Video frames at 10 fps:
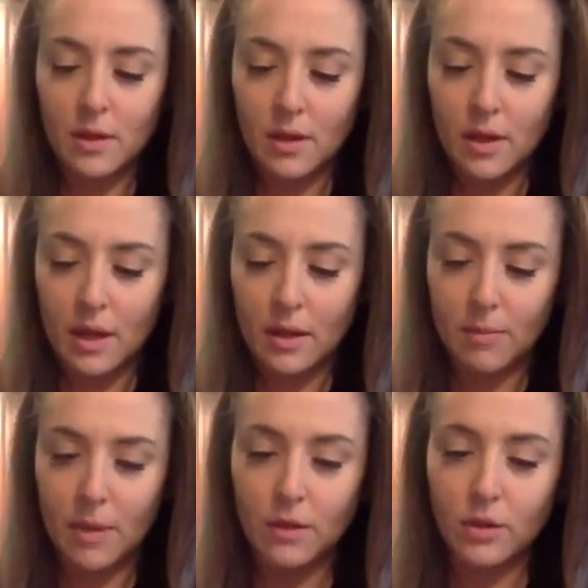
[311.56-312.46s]
And in
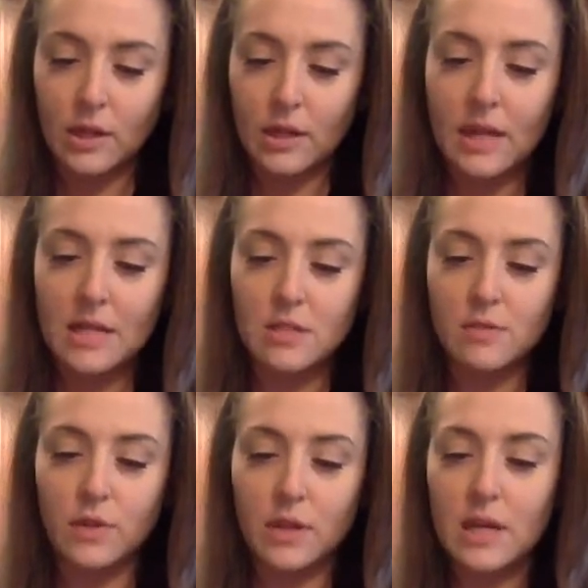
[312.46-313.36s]
my cooking classes
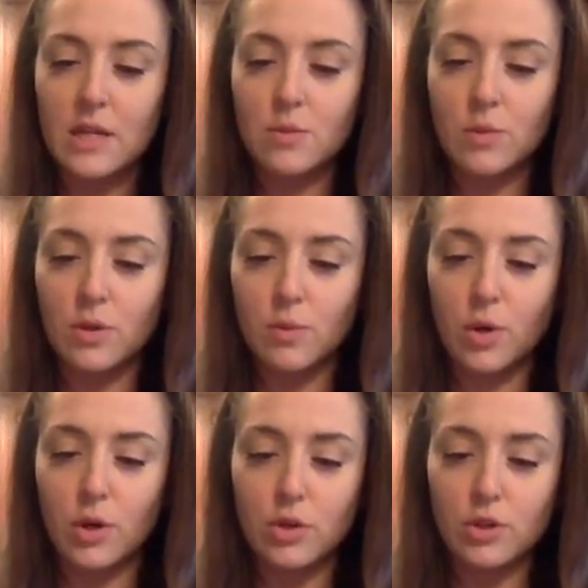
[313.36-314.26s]
for kids,
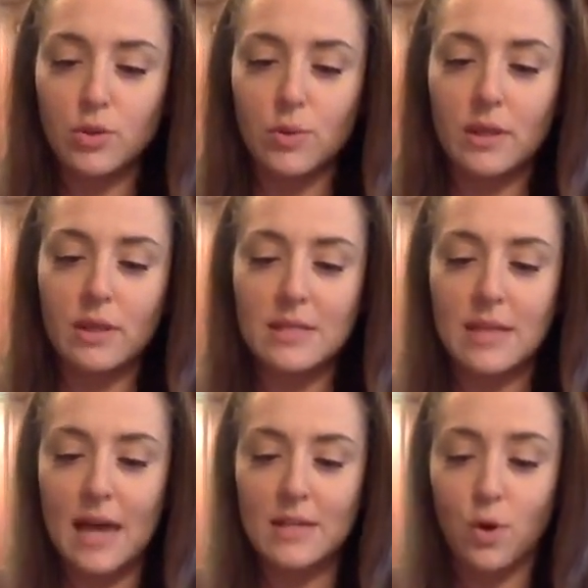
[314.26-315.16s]
we're doing this
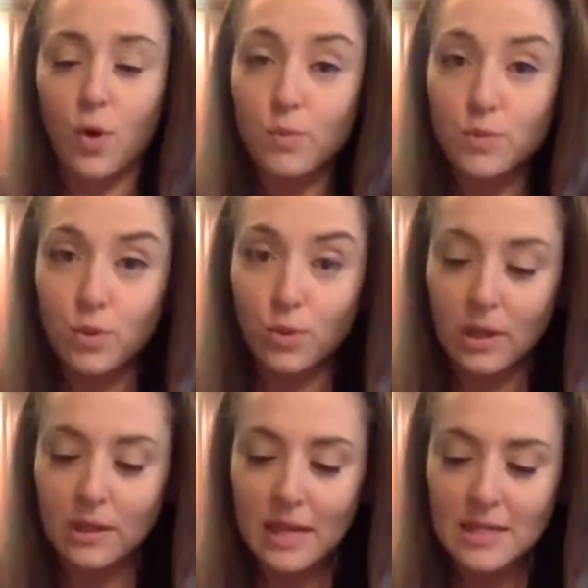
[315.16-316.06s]
as a
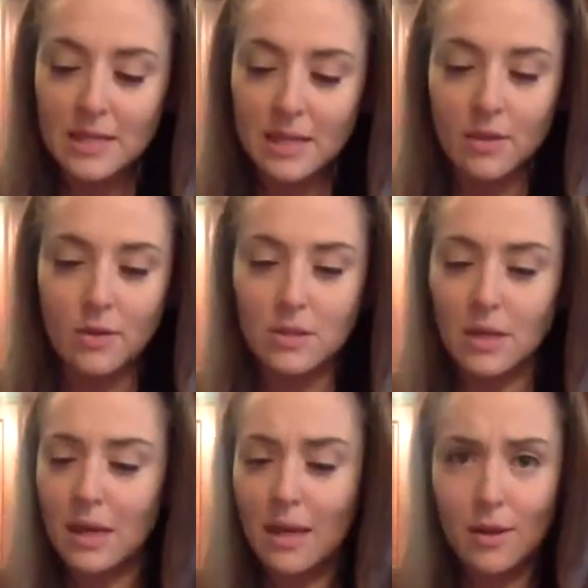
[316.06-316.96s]
homeschooling lesson. There's,
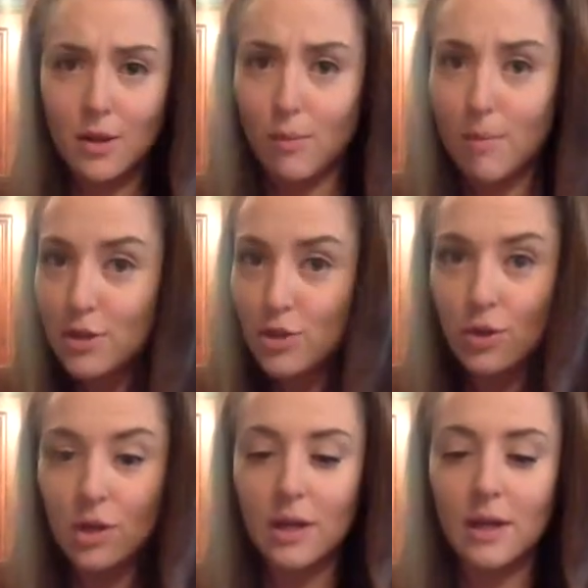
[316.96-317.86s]
you know,
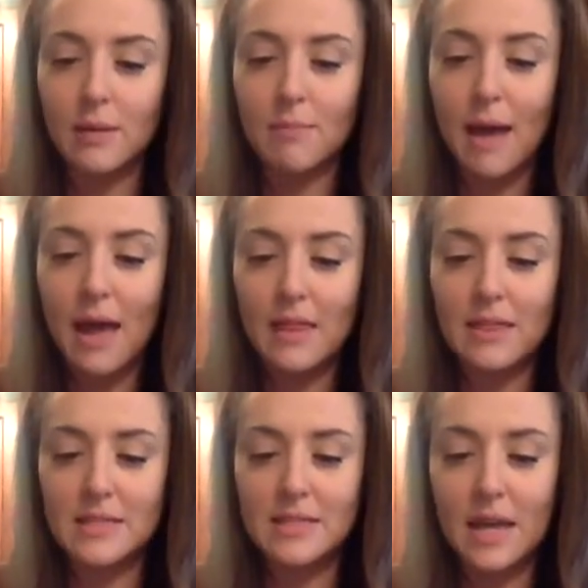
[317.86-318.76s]
measuring and math
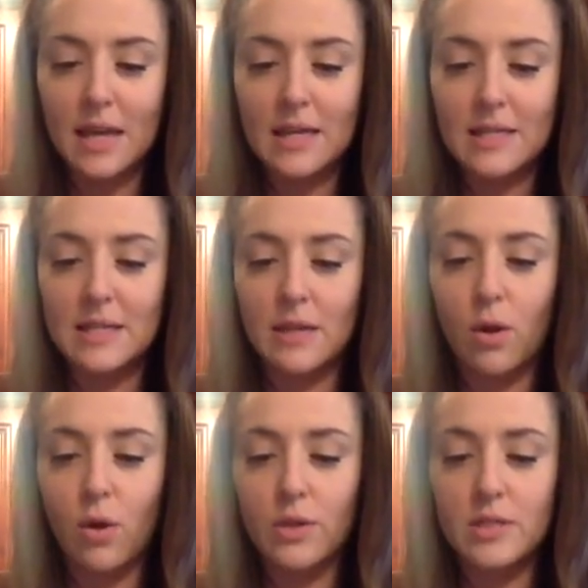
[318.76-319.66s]
and science and
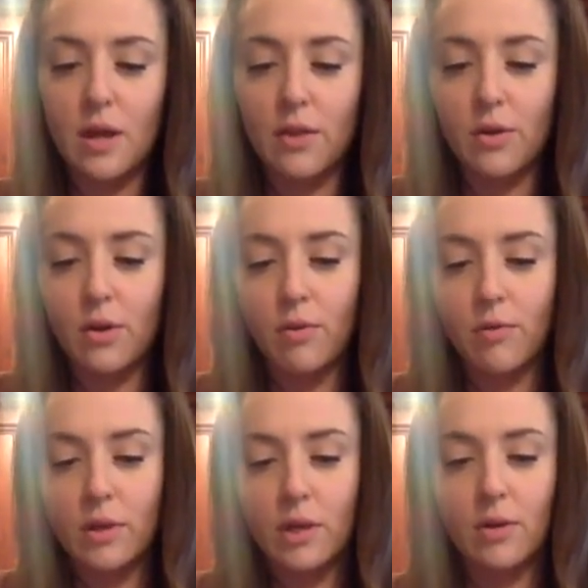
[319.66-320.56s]
all these other
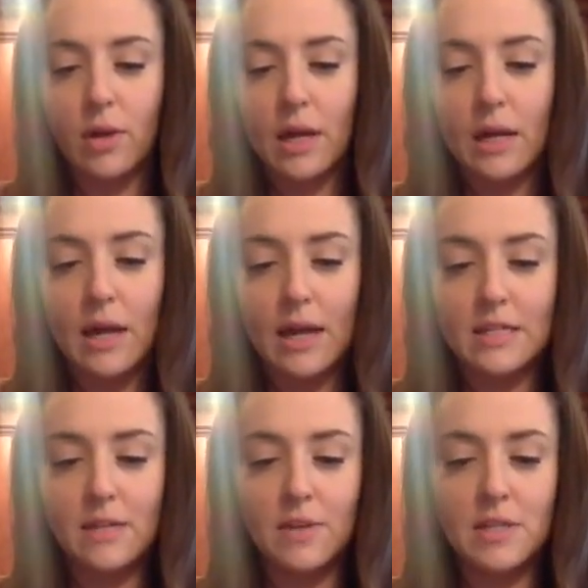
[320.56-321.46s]
really great
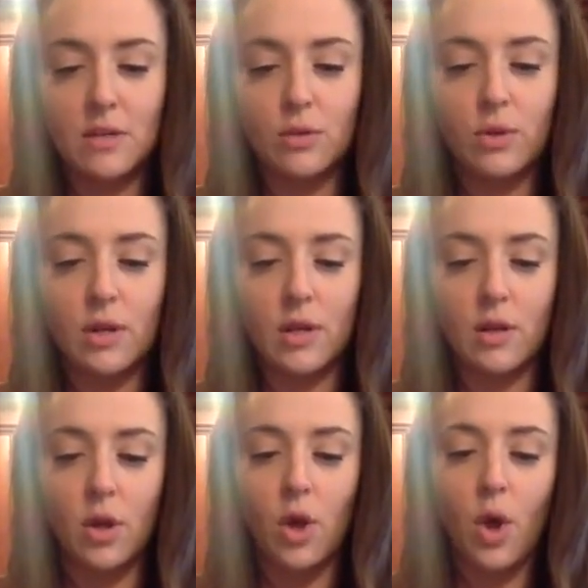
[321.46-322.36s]
activities included in
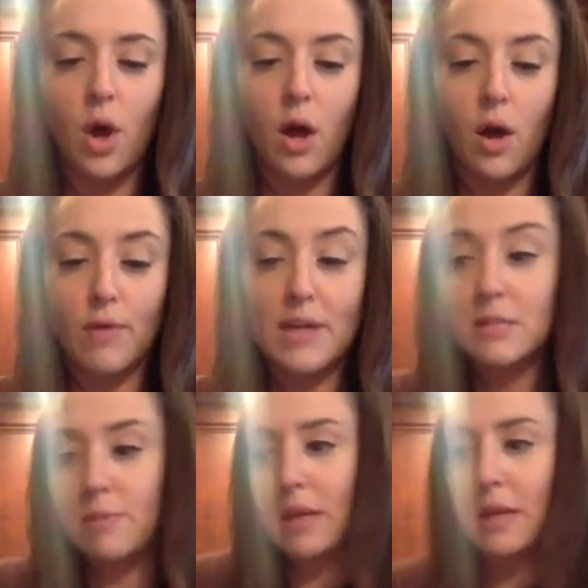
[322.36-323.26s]
a
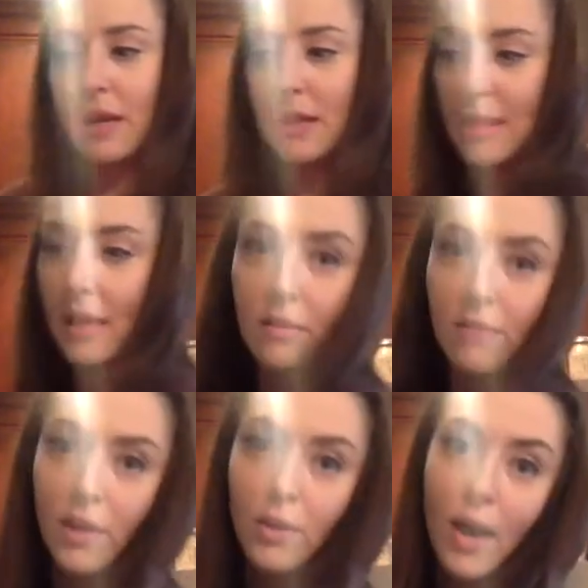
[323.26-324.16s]
recipe. And then at the end of
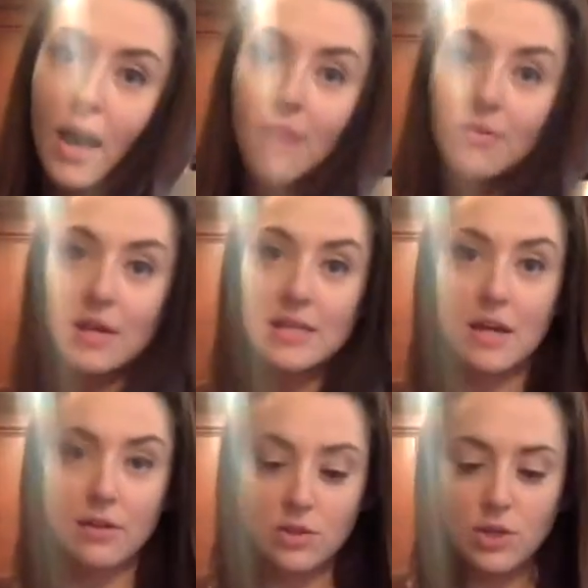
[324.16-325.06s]
it, you have a nice
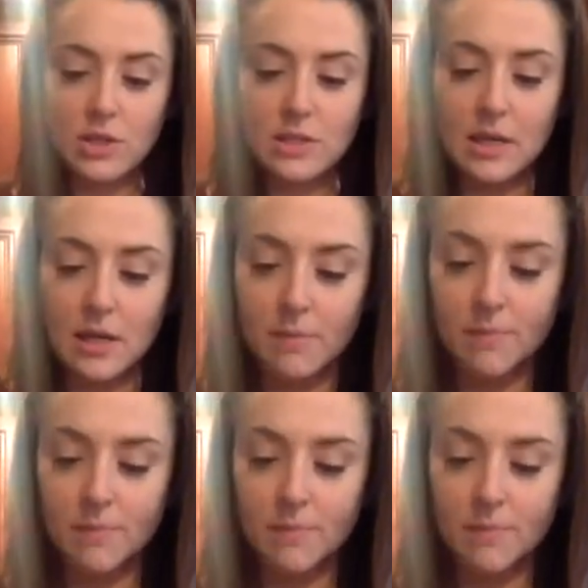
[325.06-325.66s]
healthy treat to eat.